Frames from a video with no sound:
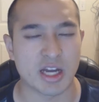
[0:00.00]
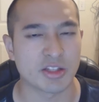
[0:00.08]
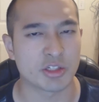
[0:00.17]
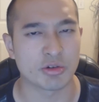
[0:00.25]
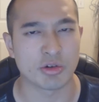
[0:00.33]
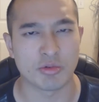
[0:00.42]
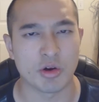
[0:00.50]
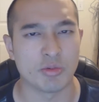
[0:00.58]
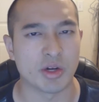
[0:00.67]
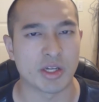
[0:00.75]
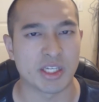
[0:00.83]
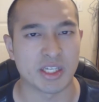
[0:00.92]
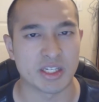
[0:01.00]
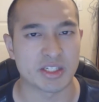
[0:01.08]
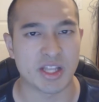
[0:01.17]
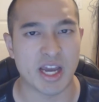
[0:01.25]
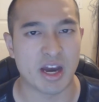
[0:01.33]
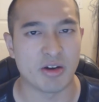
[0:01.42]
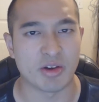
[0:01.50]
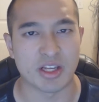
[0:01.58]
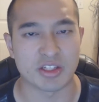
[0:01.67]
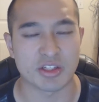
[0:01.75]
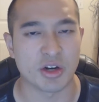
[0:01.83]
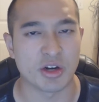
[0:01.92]
got into a role where he is now,
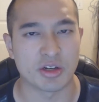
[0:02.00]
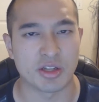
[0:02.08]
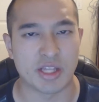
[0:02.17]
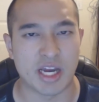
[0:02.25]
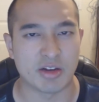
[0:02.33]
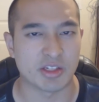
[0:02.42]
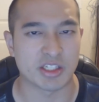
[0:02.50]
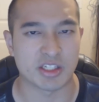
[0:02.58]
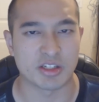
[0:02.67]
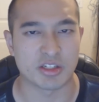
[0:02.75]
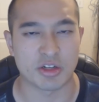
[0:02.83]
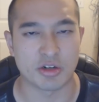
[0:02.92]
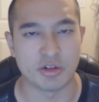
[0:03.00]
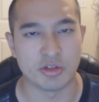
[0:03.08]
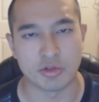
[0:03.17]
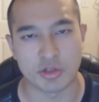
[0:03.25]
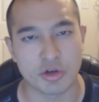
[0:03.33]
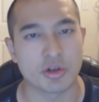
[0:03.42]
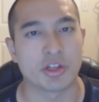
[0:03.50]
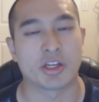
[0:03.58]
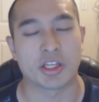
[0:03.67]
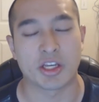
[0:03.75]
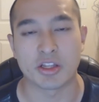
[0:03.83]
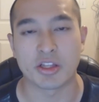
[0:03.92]
and now he's gonna start a new journey
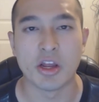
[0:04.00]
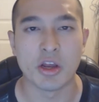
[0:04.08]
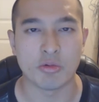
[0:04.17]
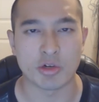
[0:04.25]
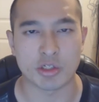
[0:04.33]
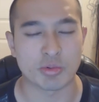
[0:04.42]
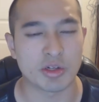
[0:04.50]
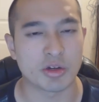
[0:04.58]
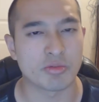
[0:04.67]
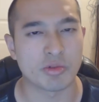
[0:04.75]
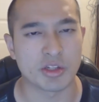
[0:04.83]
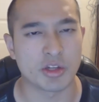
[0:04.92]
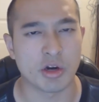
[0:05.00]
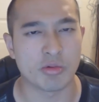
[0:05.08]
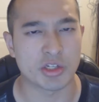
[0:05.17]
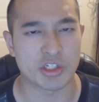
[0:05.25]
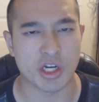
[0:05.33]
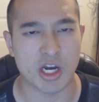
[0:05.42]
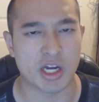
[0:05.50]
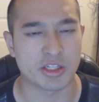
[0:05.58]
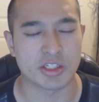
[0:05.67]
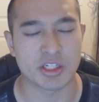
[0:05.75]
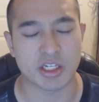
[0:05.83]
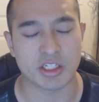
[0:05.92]
again, which we don't really know what
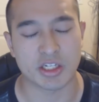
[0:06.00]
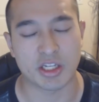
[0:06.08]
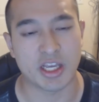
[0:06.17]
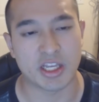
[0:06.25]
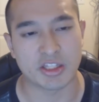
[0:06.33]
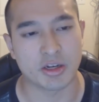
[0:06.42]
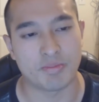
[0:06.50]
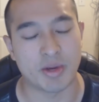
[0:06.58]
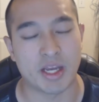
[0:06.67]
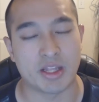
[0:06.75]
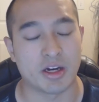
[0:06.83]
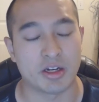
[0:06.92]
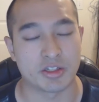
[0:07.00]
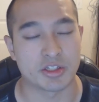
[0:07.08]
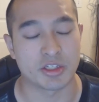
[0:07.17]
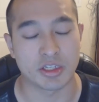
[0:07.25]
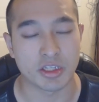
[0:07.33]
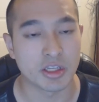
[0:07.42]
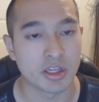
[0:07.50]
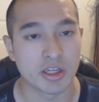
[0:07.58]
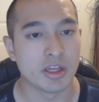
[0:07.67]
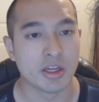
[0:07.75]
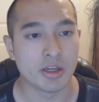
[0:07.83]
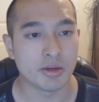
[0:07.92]
Jean and Sig's gonna end up at, honestly.
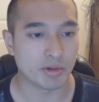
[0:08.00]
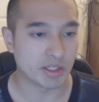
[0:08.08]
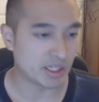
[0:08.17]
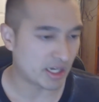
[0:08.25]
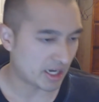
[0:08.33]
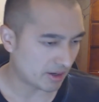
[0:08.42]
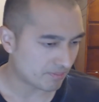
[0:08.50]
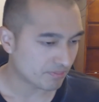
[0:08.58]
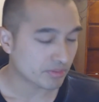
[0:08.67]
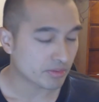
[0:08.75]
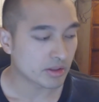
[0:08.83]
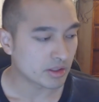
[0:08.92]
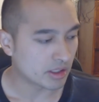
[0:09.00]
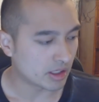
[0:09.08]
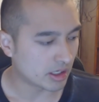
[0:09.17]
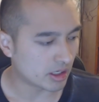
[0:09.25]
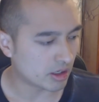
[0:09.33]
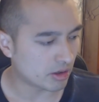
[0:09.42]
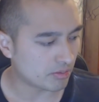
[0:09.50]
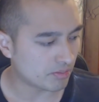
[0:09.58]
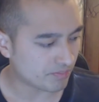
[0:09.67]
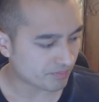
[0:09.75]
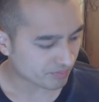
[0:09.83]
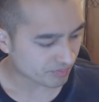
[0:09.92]
But yeah,
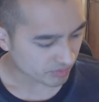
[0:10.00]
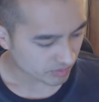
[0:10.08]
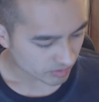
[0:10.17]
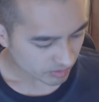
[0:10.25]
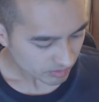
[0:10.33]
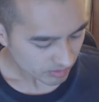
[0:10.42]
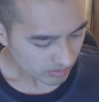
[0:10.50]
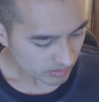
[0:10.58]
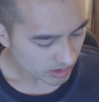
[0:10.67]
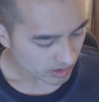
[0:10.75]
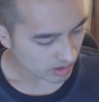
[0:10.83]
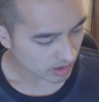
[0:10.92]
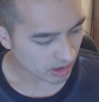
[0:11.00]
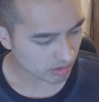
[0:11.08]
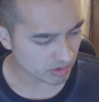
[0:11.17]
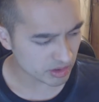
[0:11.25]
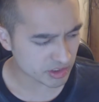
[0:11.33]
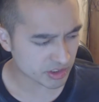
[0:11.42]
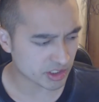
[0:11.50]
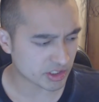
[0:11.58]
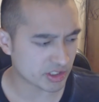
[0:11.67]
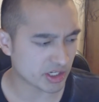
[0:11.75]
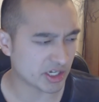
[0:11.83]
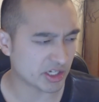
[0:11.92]
I was
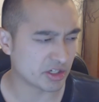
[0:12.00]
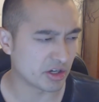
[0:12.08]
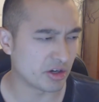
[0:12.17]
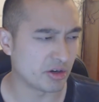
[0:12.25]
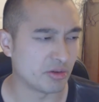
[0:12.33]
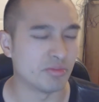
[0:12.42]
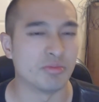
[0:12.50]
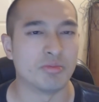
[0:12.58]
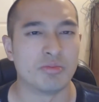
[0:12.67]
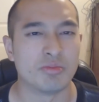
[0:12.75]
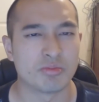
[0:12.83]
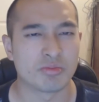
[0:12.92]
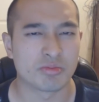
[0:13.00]
just how am